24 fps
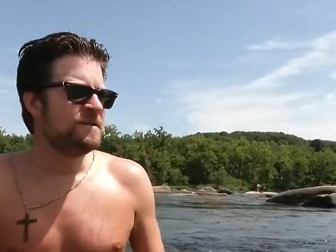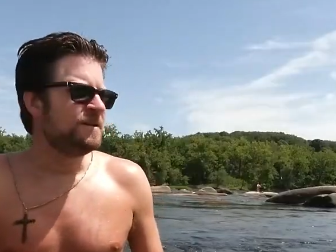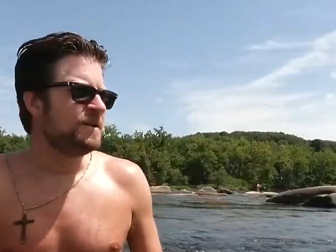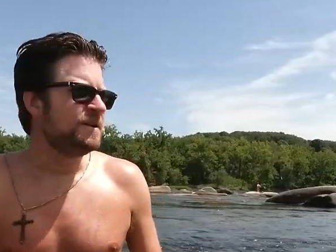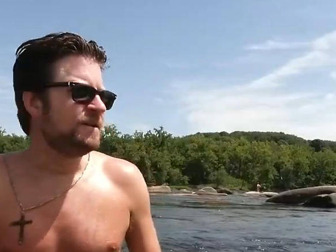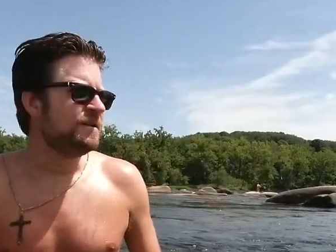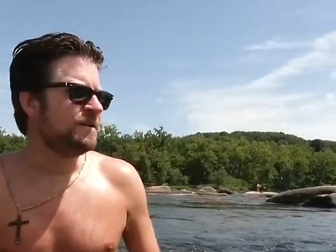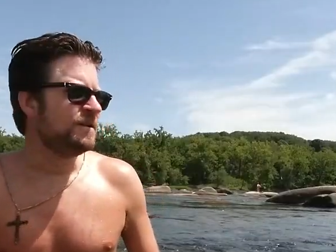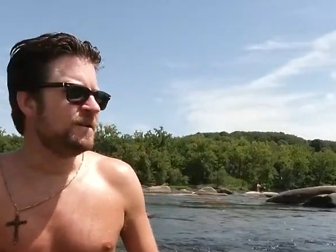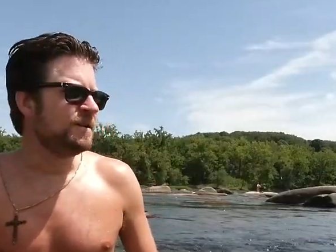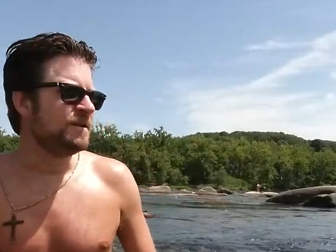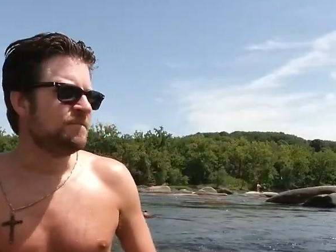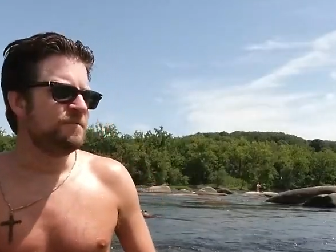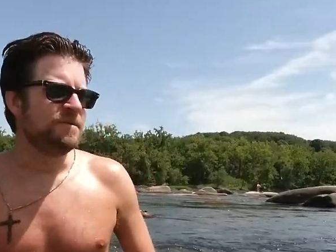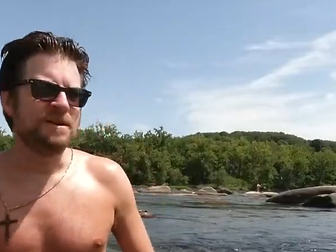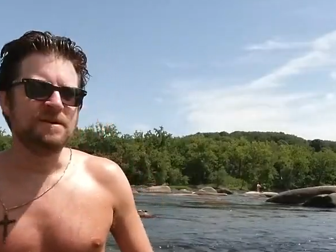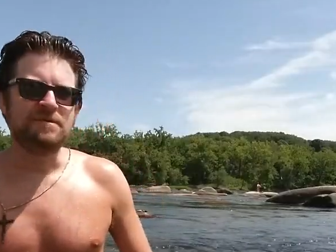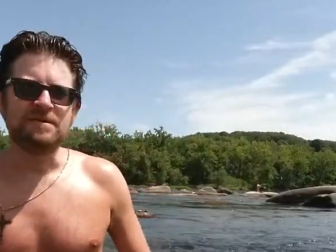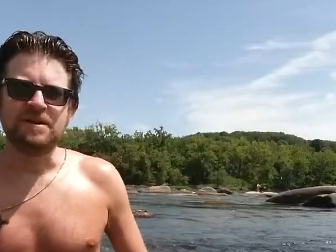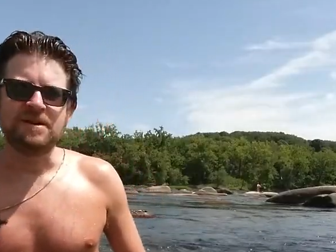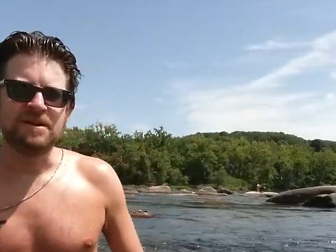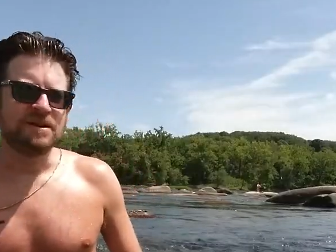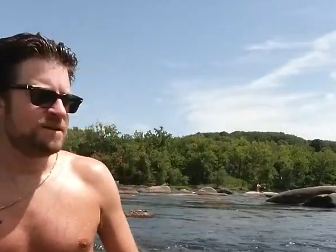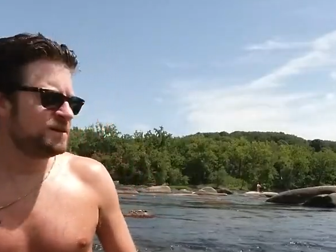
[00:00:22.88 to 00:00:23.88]
And uh,
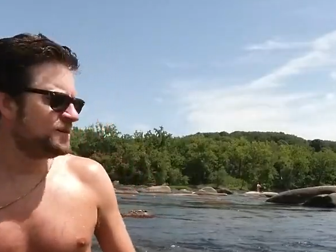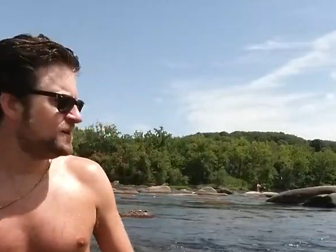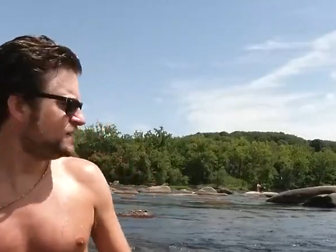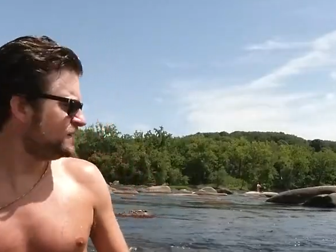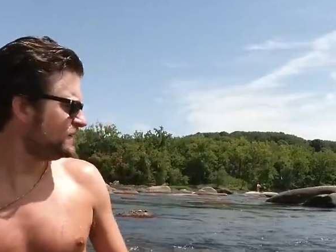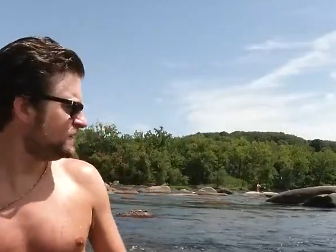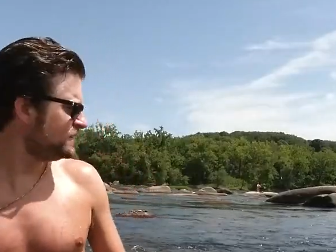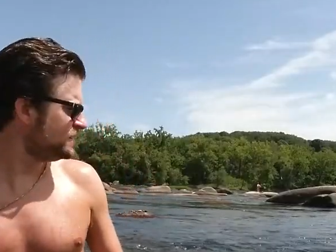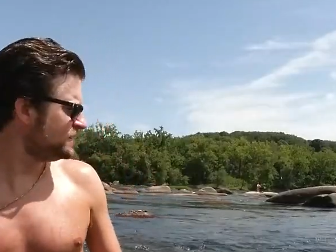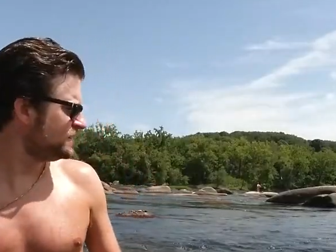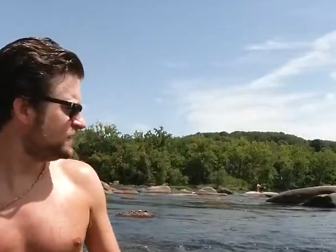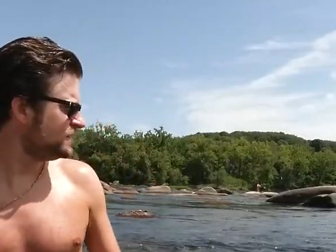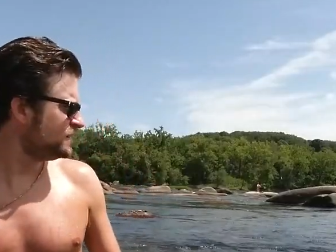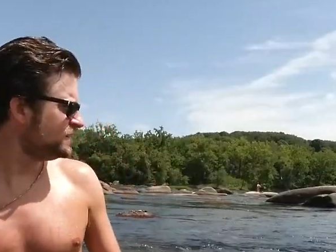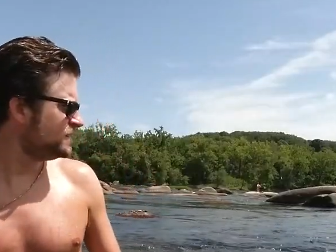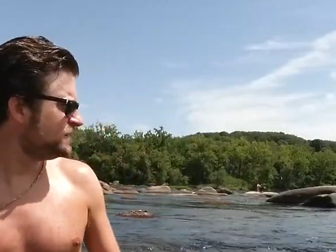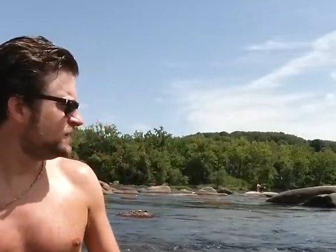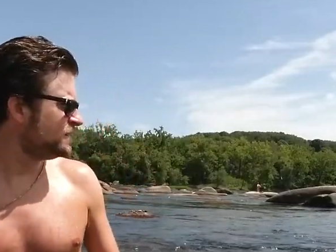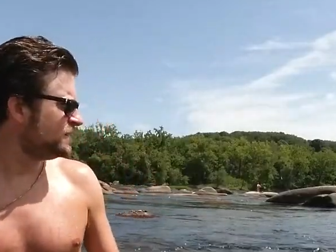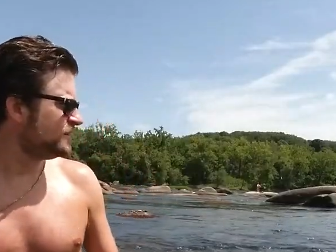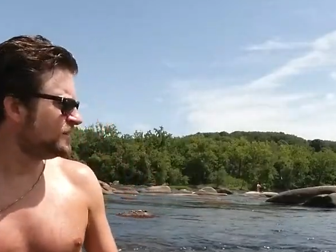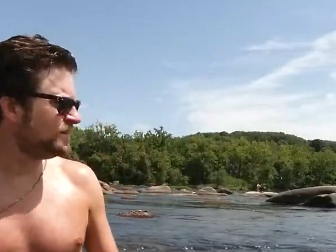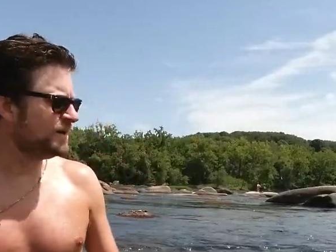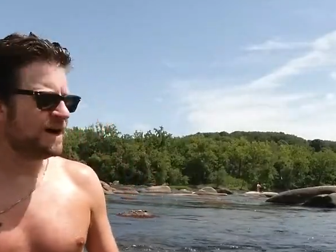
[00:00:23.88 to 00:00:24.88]
maybe,
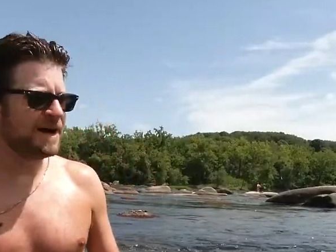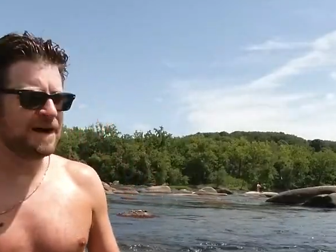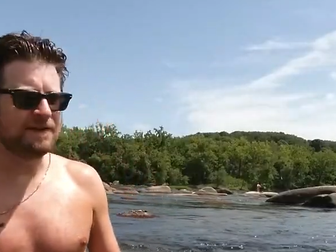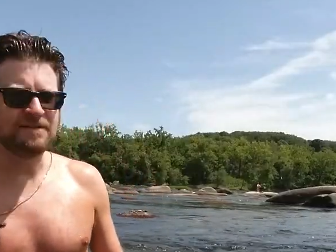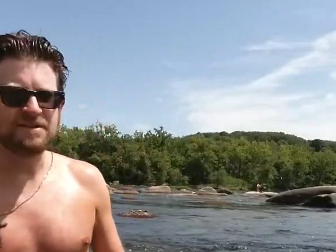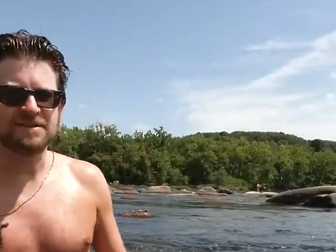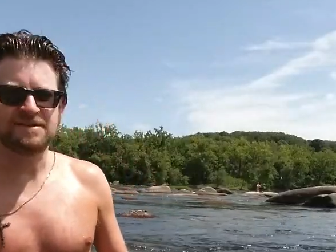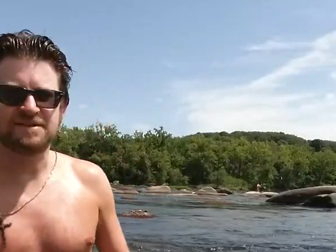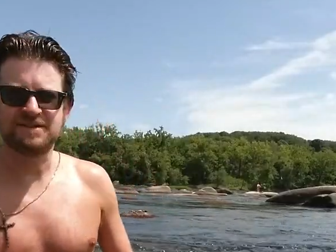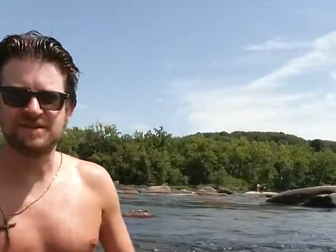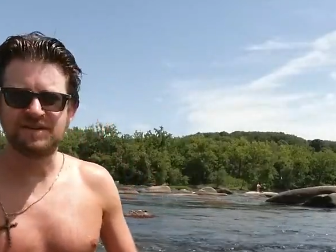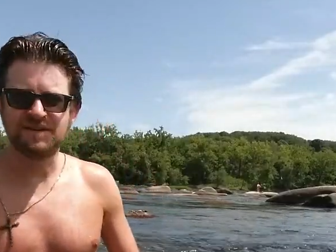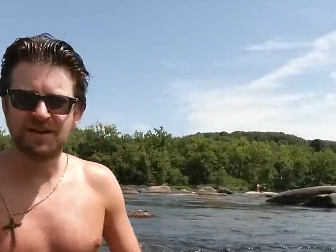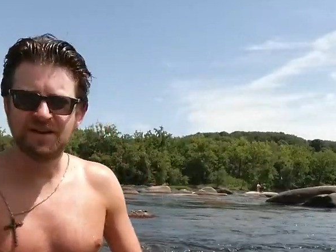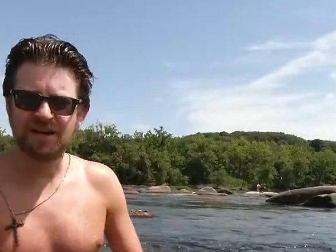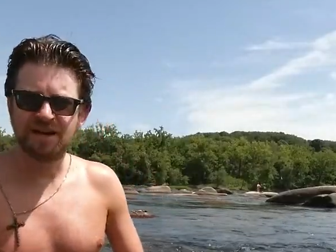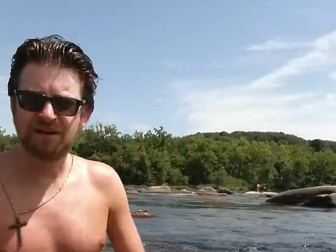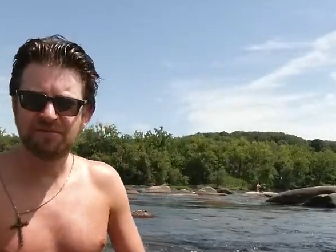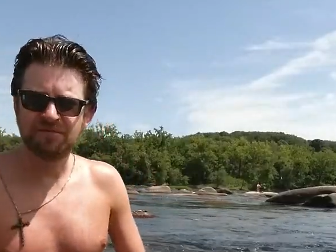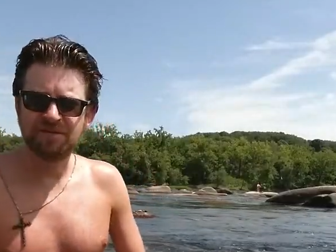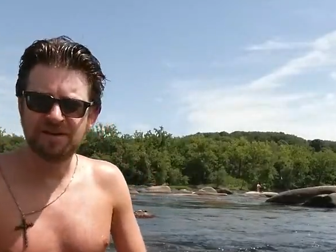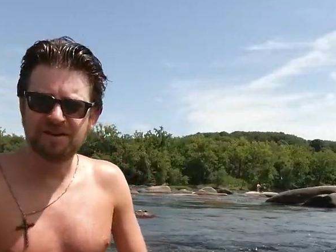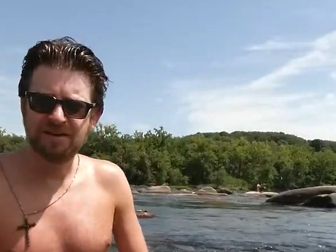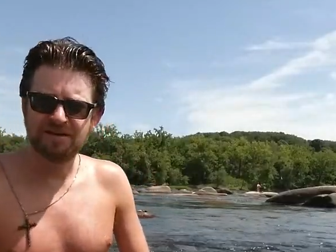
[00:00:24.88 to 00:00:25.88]
uh, obviously
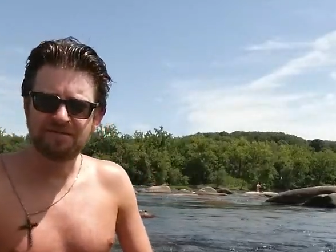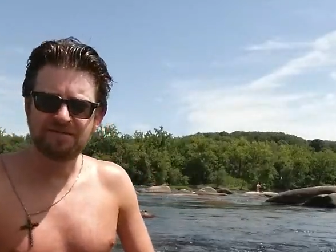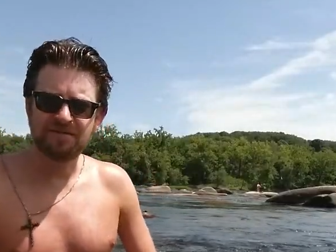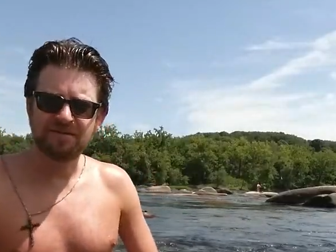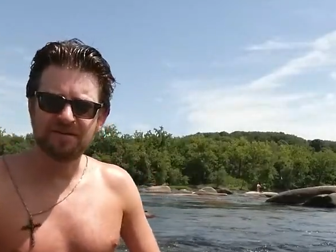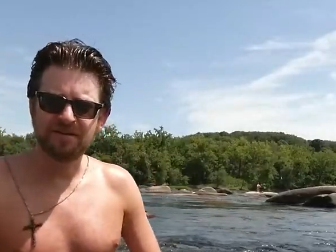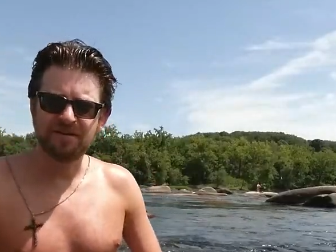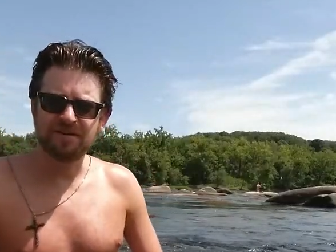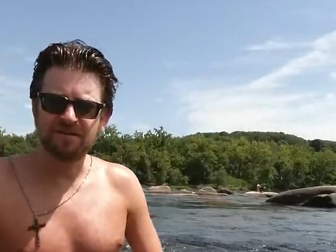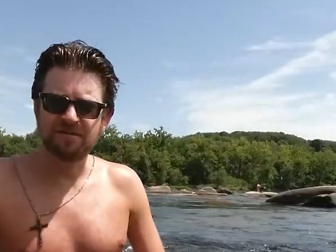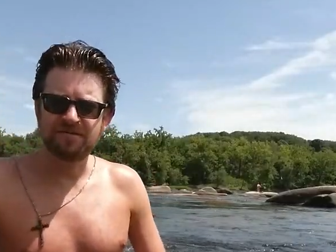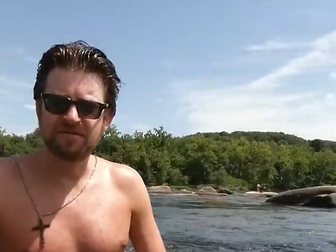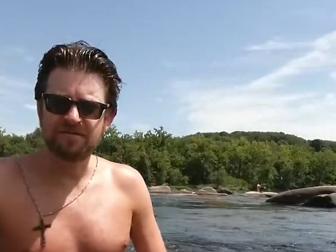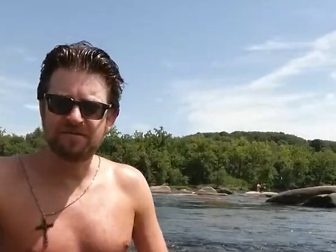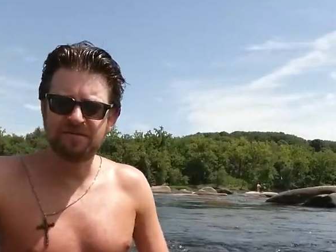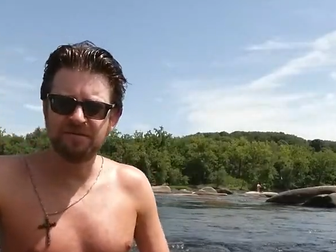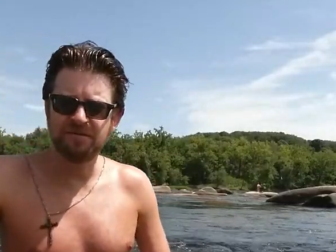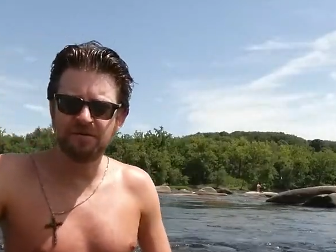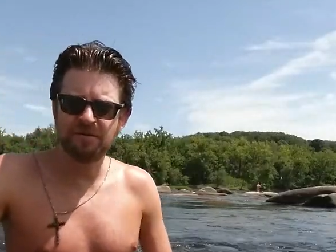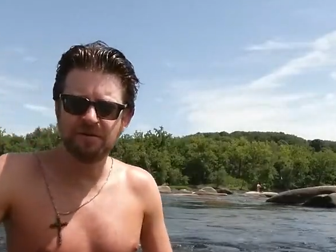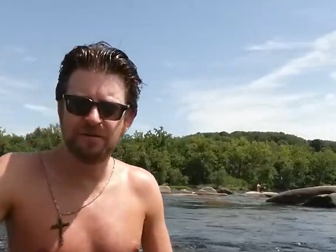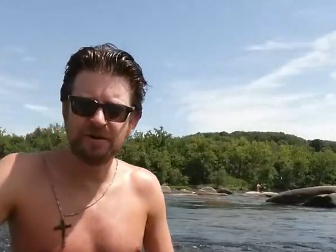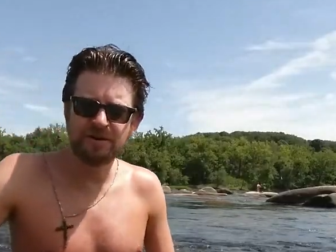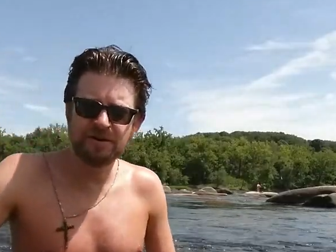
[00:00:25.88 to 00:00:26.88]
tonight we have uh,
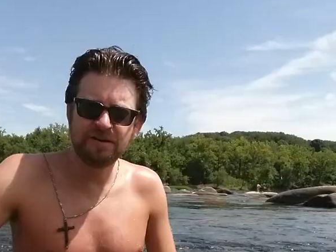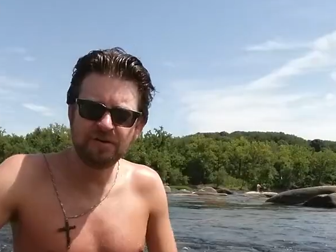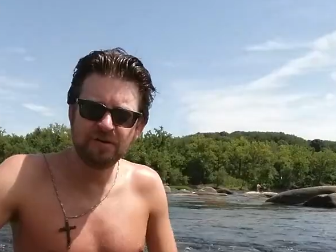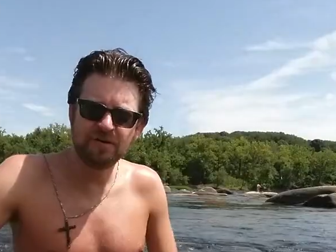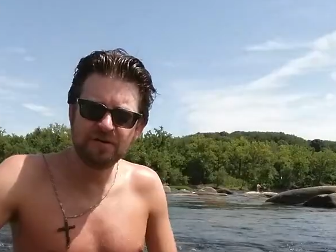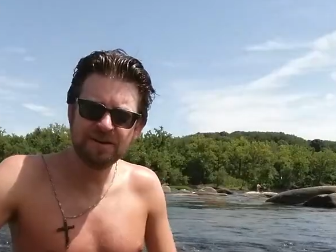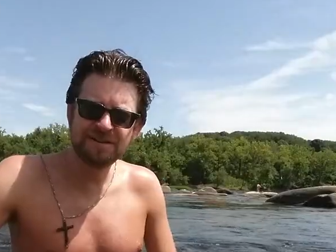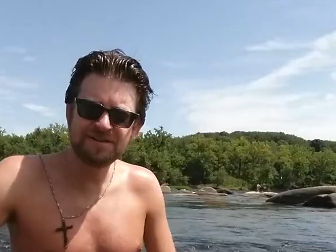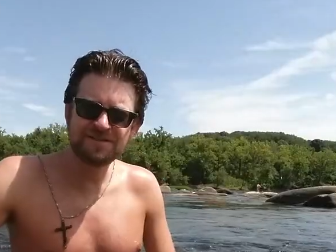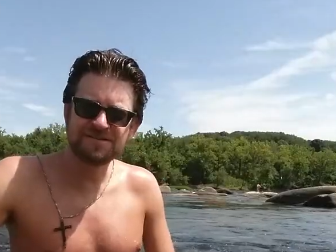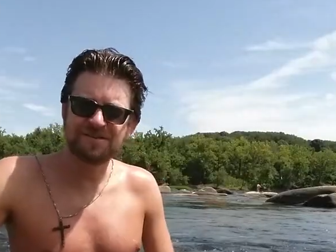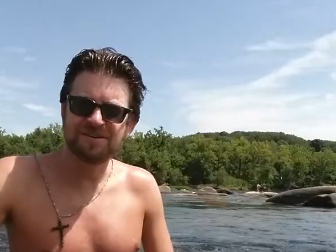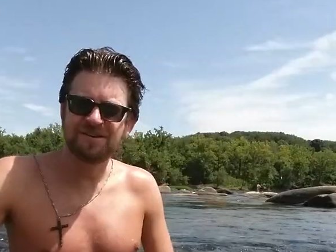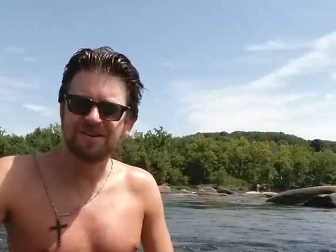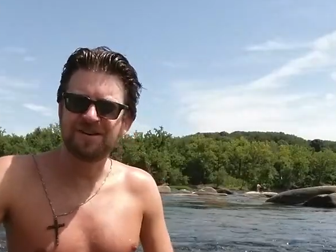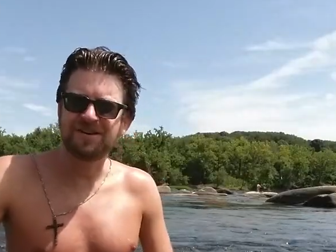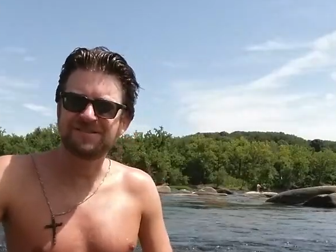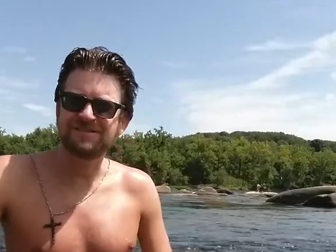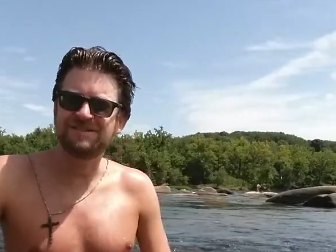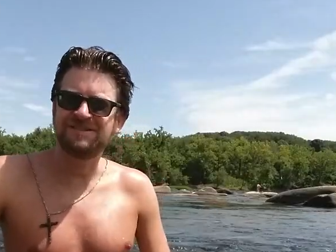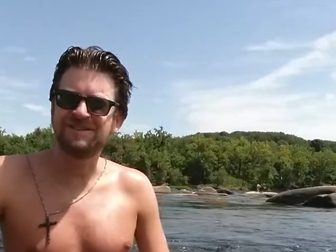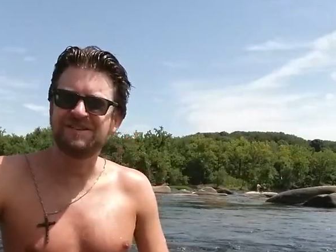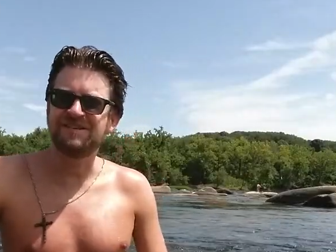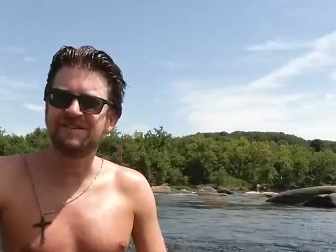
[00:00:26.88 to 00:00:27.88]
tutoring Dewey, so
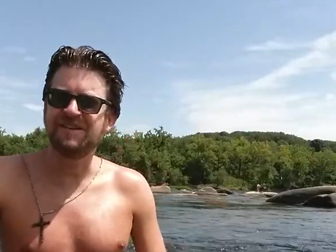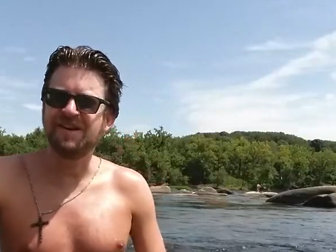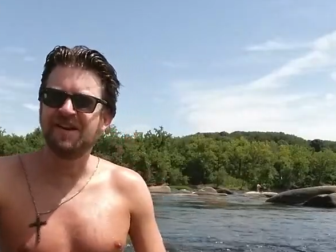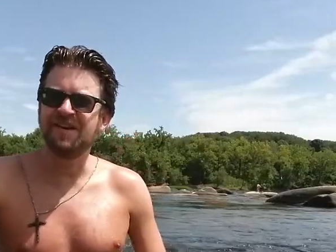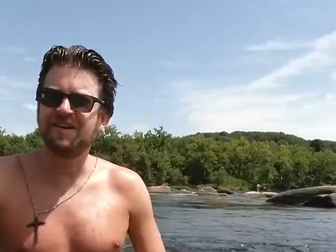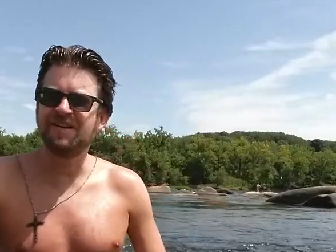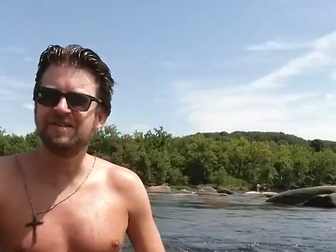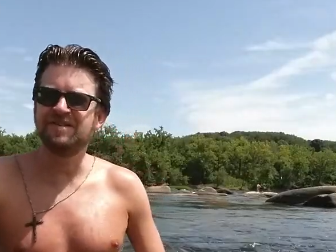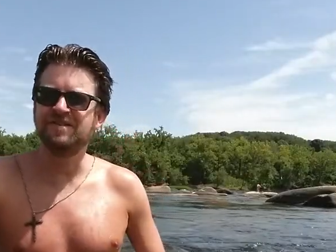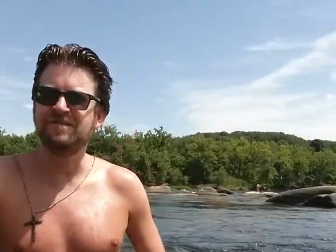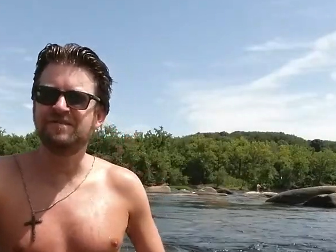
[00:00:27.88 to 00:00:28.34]
I'll see you there.